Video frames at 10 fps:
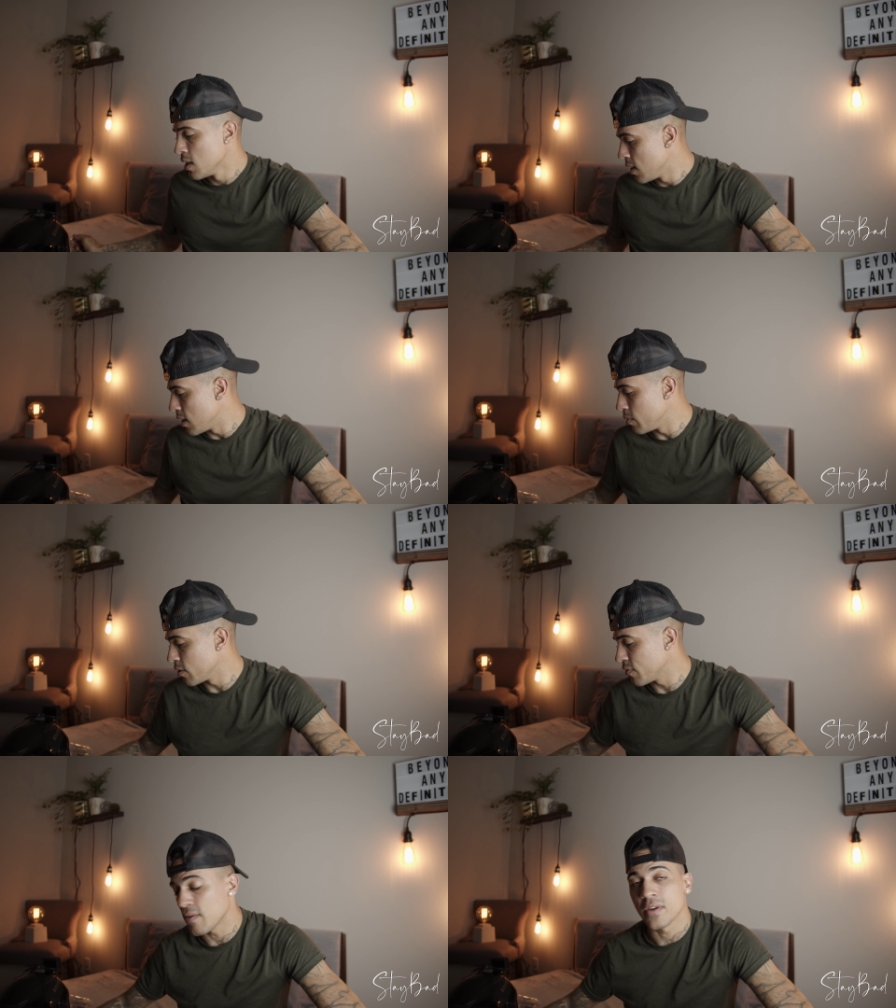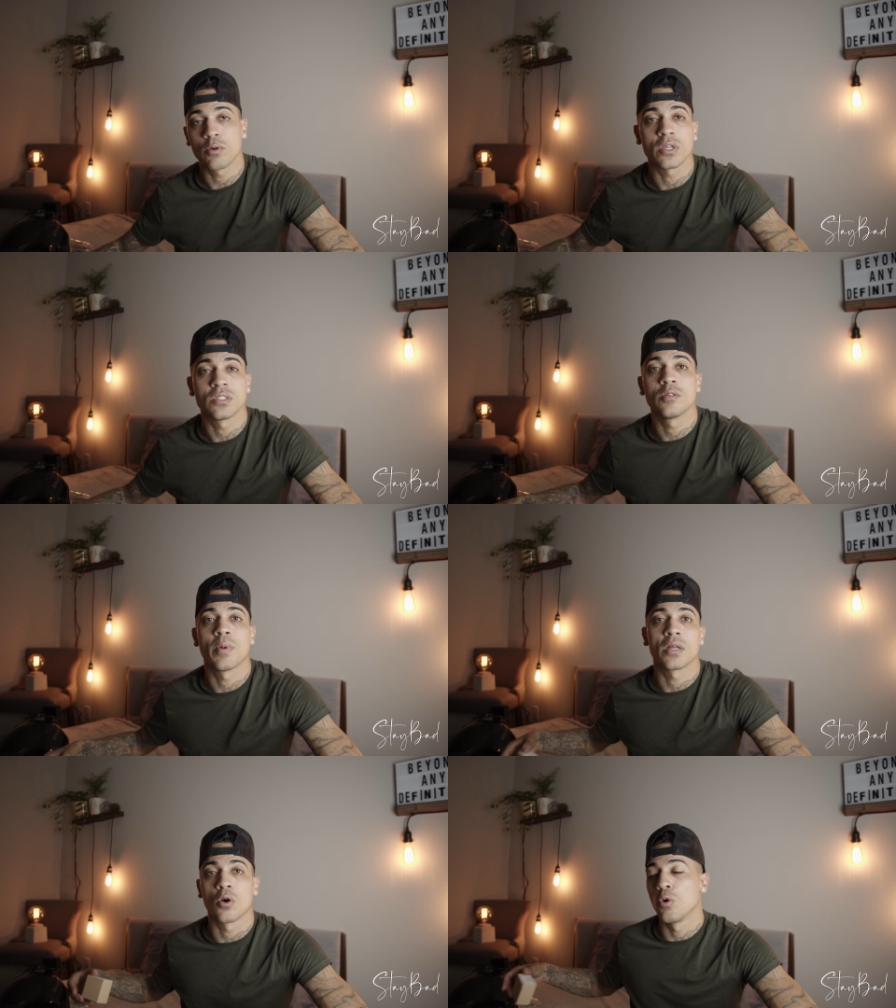Let me know if you have any questions
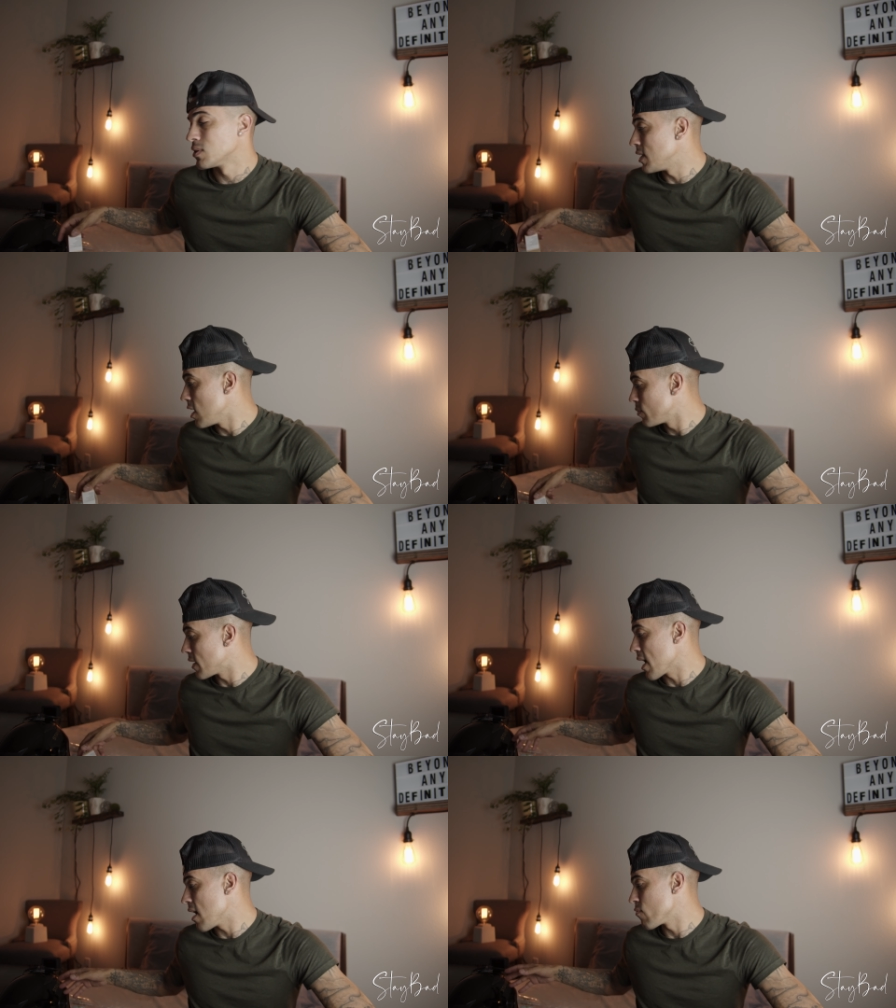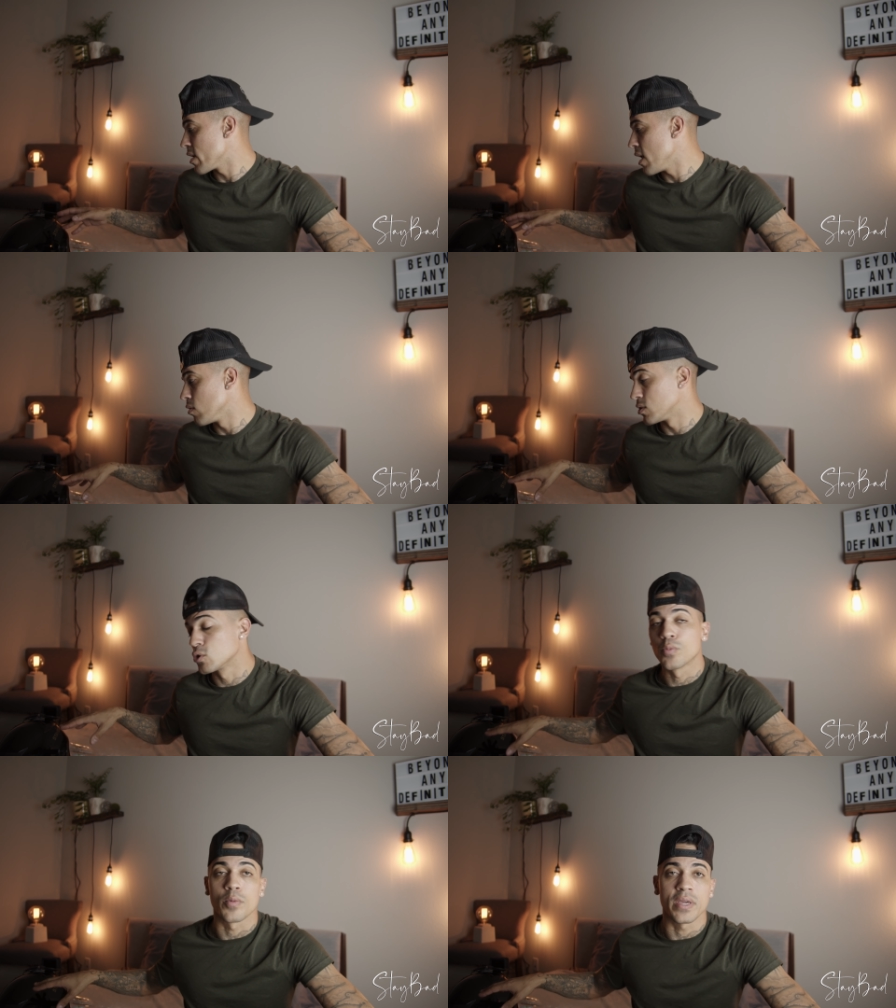about the whole setup that I have right now. It's
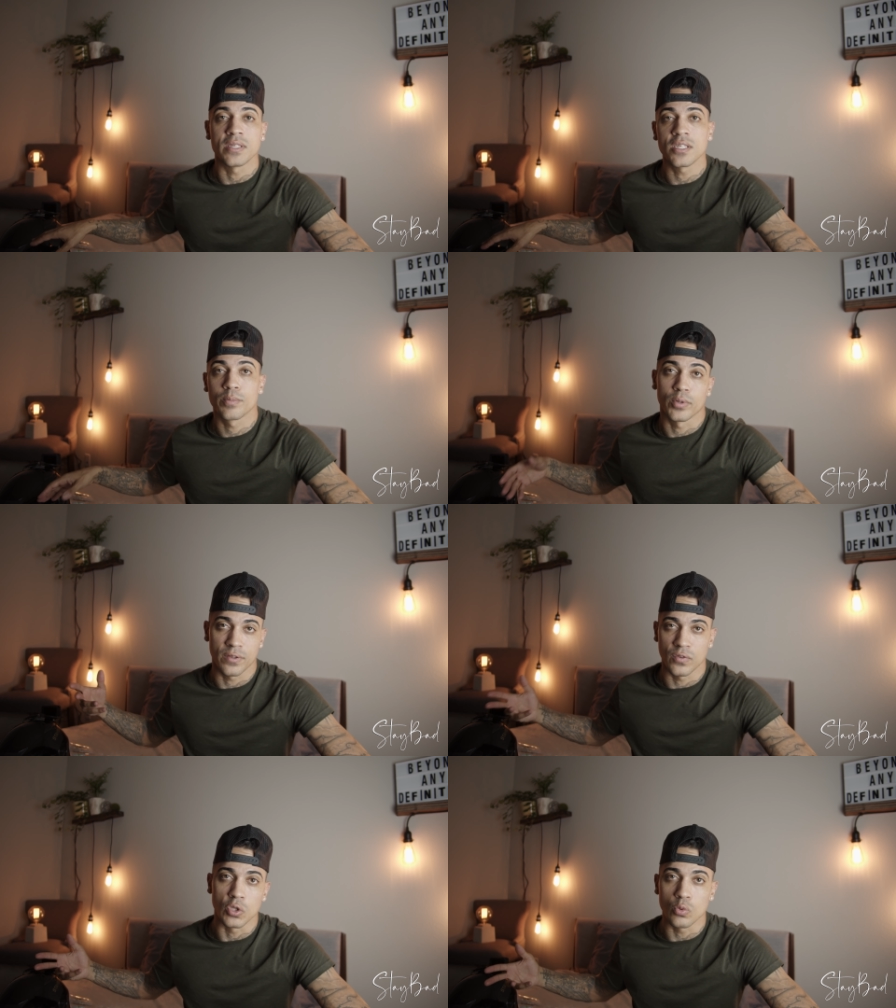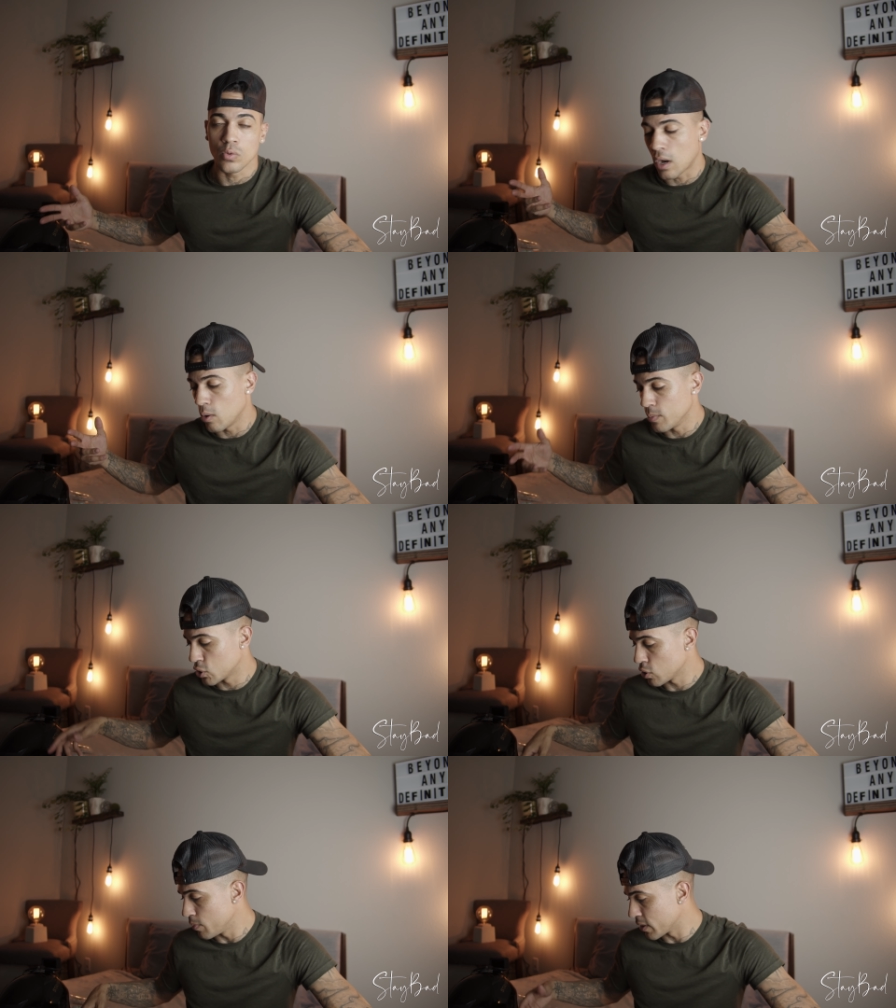super basic, but if you do, I'll make
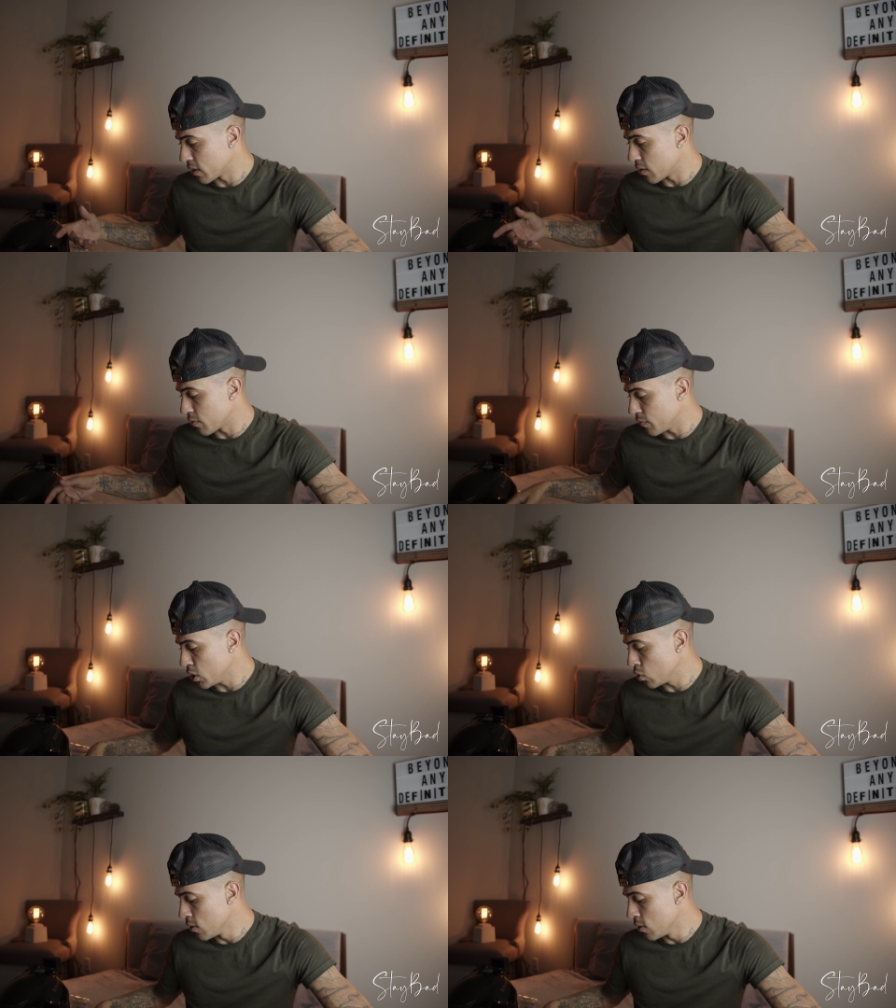sure I'll make another video.